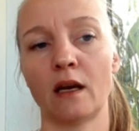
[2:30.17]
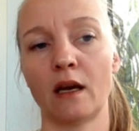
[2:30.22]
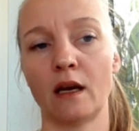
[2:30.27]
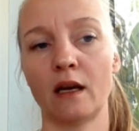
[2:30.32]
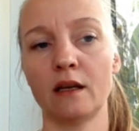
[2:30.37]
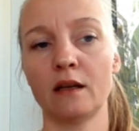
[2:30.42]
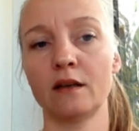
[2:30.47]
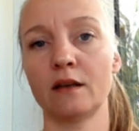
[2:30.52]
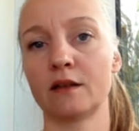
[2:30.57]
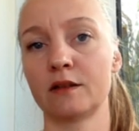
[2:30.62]

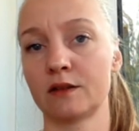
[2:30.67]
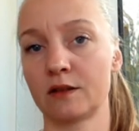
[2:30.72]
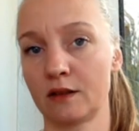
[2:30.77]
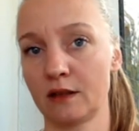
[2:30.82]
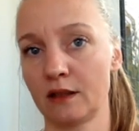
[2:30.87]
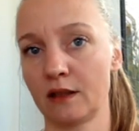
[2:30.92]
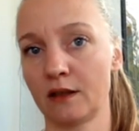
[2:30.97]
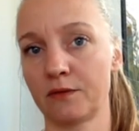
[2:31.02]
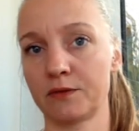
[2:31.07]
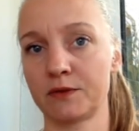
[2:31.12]
and
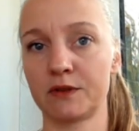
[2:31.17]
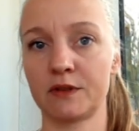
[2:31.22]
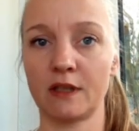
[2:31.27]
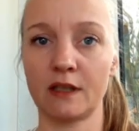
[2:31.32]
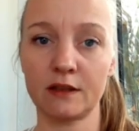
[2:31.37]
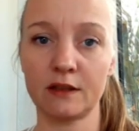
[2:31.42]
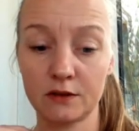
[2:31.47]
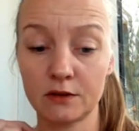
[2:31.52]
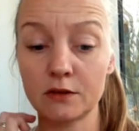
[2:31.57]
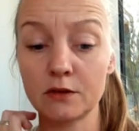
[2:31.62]
instead of
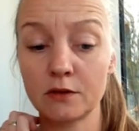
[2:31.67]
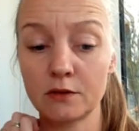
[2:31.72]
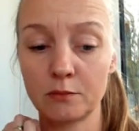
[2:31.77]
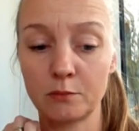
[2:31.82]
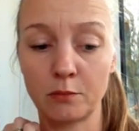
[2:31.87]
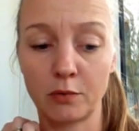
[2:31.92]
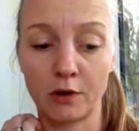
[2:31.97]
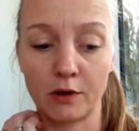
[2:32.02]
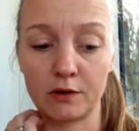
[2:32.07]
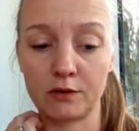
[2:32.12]
six
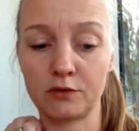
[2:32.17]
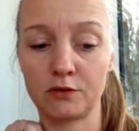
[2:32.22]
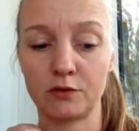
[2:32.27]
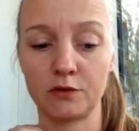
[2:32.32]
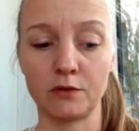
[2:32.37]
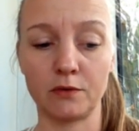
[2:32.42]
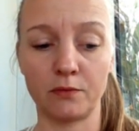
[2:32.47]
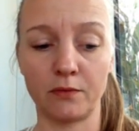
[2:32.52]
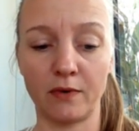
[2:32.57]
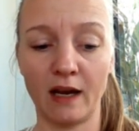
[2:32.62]
point
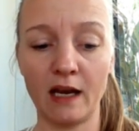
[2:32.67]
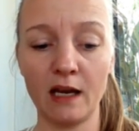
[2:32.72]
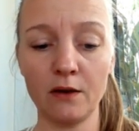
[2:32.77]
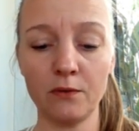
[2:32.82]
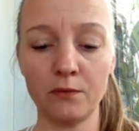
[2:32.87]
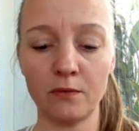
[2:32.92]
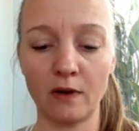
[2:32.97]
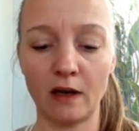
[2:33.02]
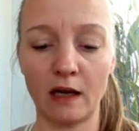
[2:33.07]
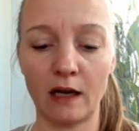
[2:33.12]
two
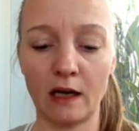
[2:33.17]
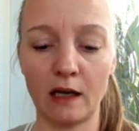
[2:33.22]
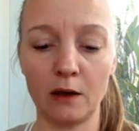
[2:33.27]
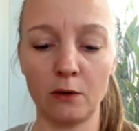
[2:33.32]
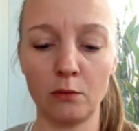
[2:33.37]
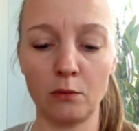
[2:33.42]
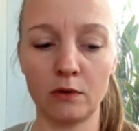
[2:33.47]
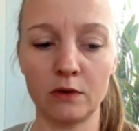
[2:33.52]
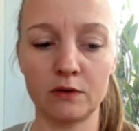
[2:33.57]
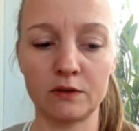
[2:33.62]
five,
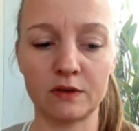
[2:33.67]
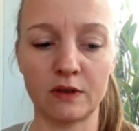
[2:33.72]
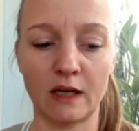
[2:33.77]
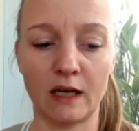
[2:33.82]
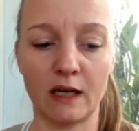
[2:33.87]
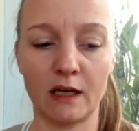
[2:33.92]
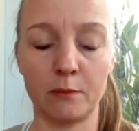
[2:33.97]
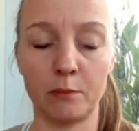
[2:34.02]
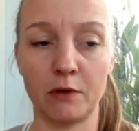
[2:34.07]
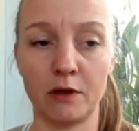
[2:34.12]
I will
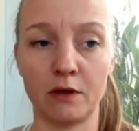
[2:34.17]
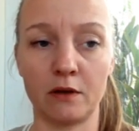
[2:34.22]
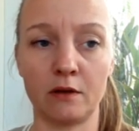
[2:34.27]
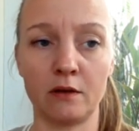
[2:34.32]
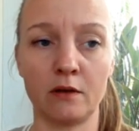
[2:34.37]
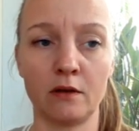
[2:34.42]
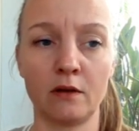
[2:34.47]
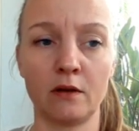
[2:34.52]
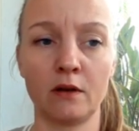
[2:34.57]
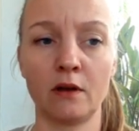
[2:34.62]
type
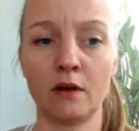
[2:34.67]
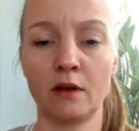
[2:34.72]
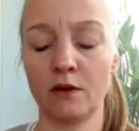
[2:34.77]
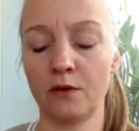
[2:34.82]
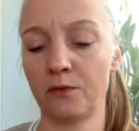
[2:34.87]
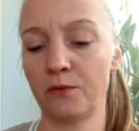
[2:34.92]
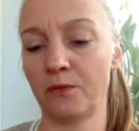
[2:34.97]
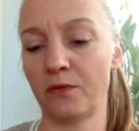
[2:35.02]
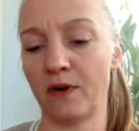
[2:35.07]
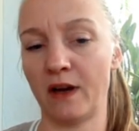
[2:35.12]
in
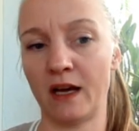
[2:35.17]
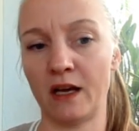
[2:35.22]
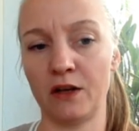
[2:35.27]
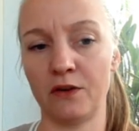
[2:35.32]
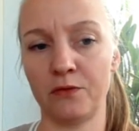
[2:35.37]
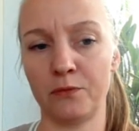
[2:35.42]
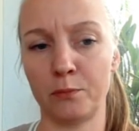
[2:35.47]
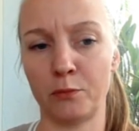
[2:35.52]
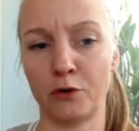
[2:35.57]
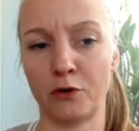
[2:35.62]

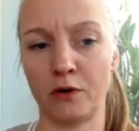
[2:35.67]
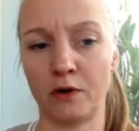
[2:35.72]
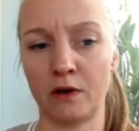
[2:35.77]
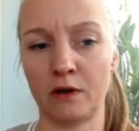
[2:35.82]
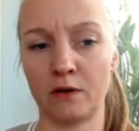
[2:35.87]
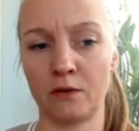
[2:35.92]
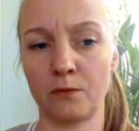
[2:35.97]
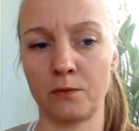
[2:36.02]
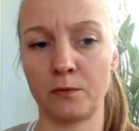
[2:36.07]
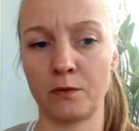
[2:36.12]
five
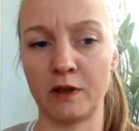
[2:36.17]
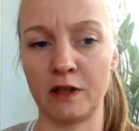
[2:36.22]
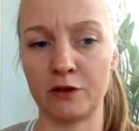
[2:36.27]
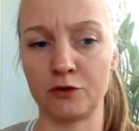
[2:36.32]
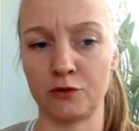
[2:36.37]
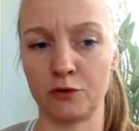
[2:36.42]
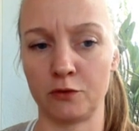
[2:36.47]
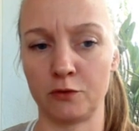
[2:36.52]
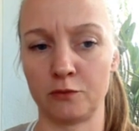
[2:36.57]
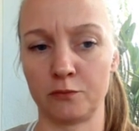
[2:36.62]
point three
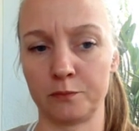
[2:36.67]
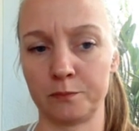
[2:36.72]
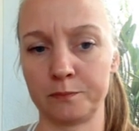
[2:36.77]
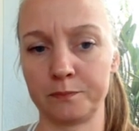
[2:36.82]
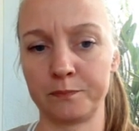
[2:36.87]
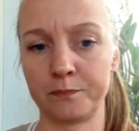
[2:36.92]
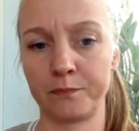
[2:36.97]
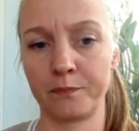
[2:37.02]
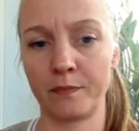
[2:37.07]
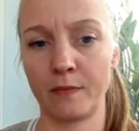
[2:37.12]
two.
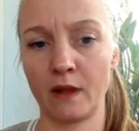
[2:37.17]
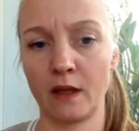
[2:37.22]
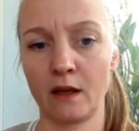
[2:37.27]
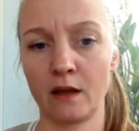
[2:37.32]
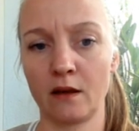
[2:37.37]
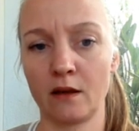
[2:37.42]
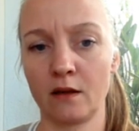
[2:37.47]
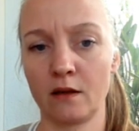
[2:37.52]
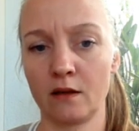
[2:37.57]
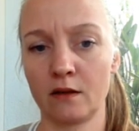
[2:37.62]

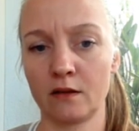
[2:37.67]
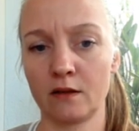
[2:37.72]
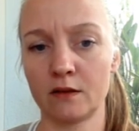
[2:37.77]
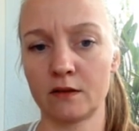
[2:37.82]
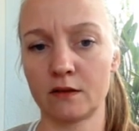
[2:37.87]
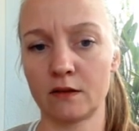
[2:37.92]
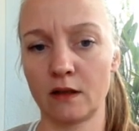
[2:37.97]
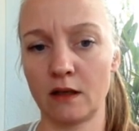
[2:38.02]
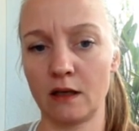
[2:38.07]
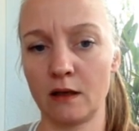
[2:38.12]
The
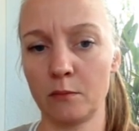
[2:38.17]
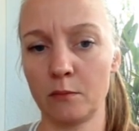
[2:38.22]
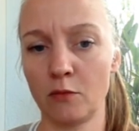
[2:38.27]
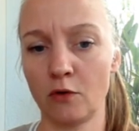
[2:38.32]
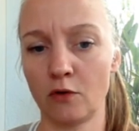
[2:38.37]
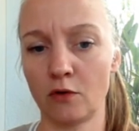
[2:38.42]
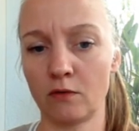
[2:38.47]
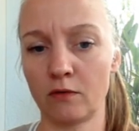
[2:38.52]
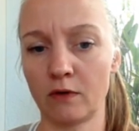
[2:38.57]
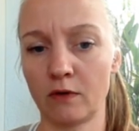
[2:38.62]
same
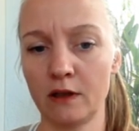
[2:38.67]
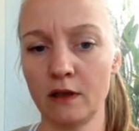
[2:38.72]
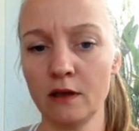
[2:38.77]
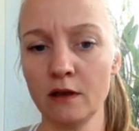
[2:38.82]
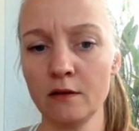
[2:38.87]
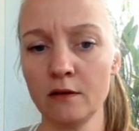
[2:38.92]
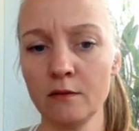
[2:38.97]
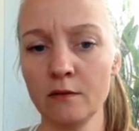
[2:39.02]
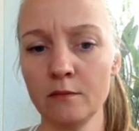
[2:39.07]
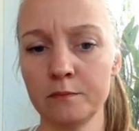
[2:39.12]
over
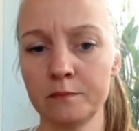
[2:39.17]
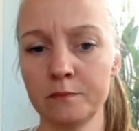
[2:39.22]
here,